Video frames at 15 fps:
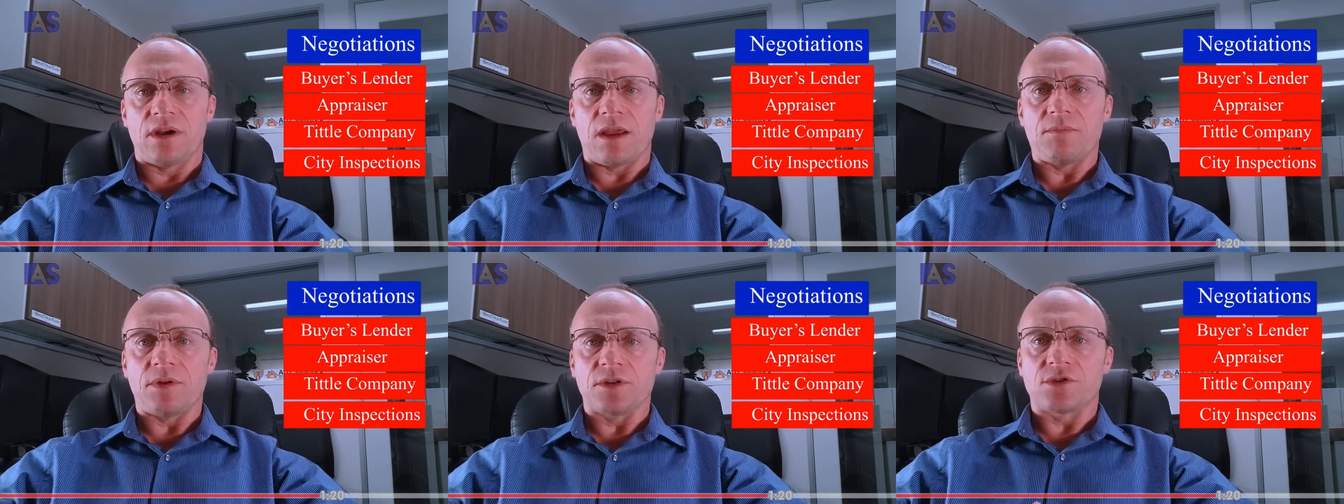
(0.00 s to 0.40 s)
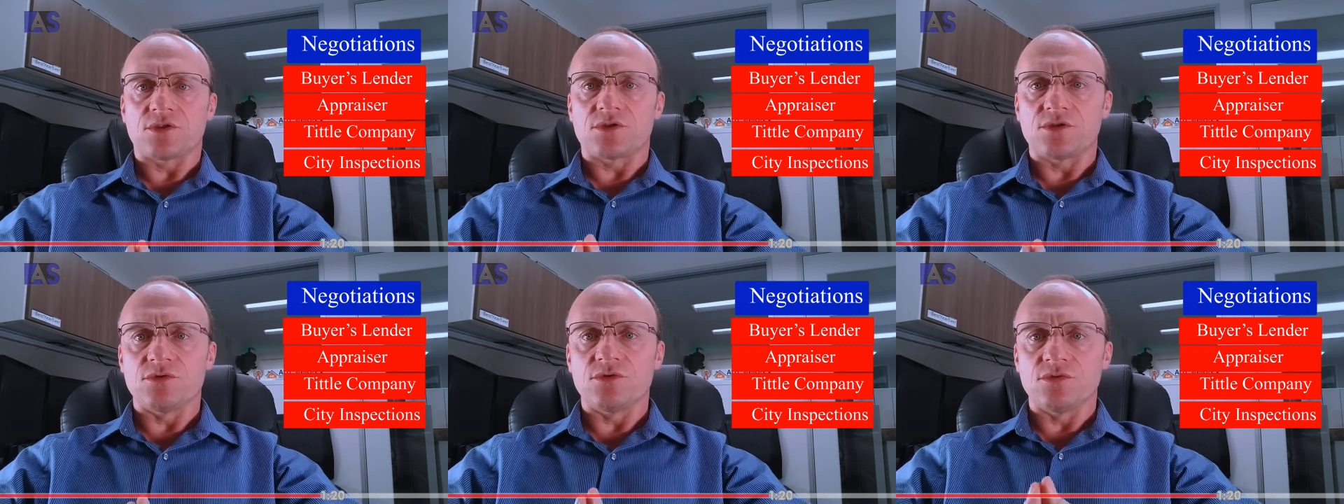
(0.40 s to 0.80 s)
able
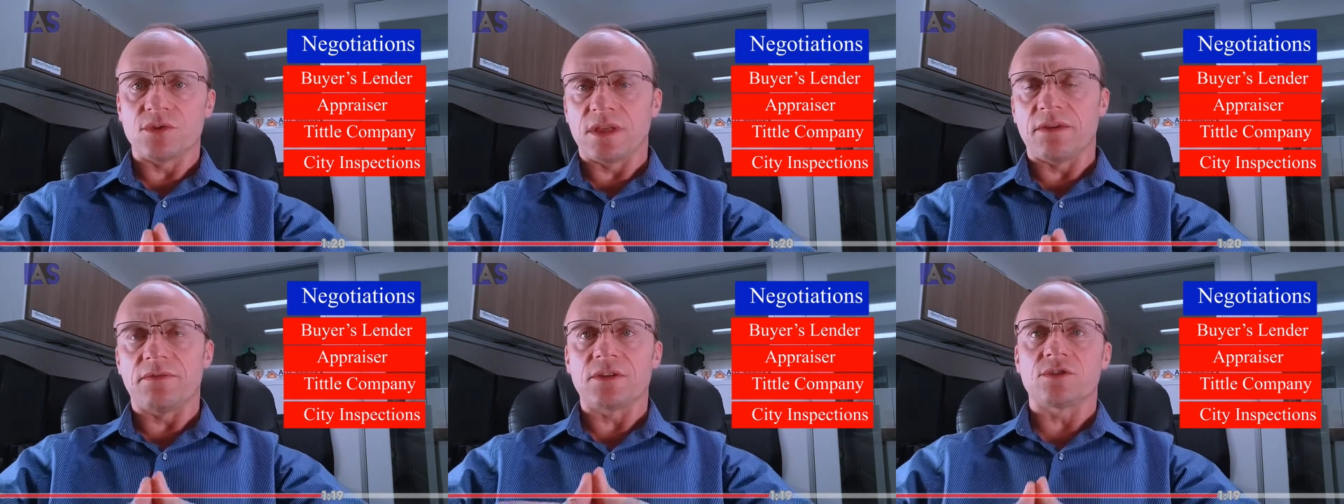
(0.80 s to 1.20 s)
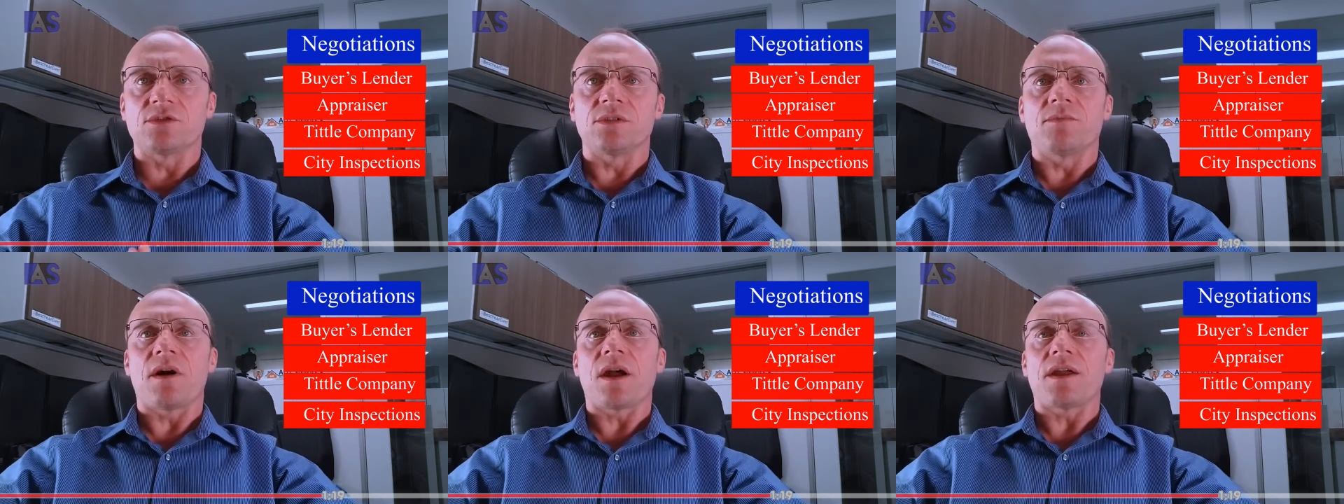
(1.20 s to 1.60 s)
to give it to
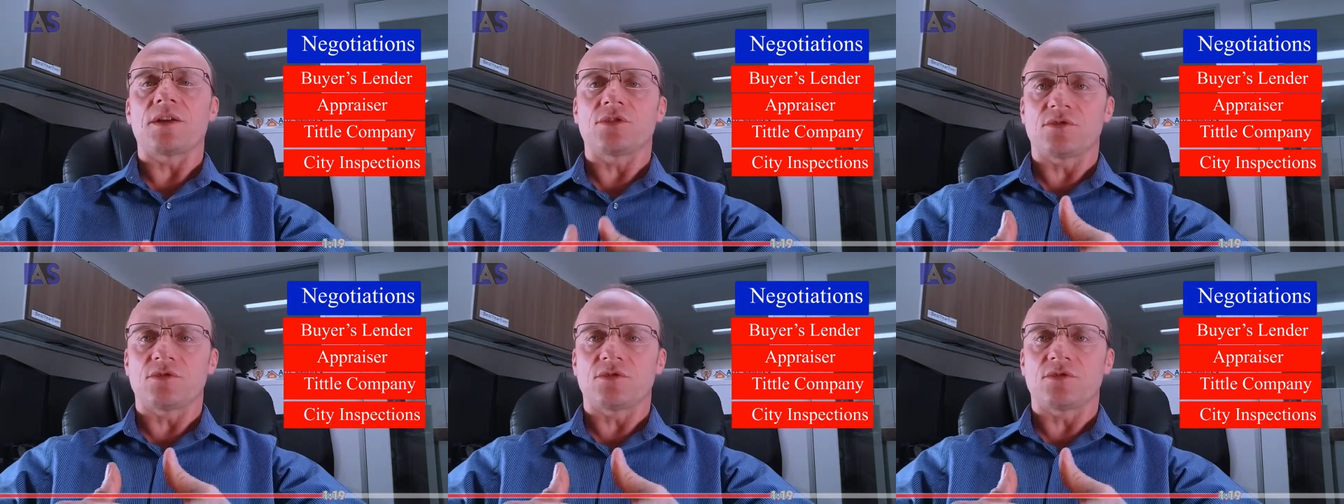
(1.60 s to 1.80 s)
the buyer,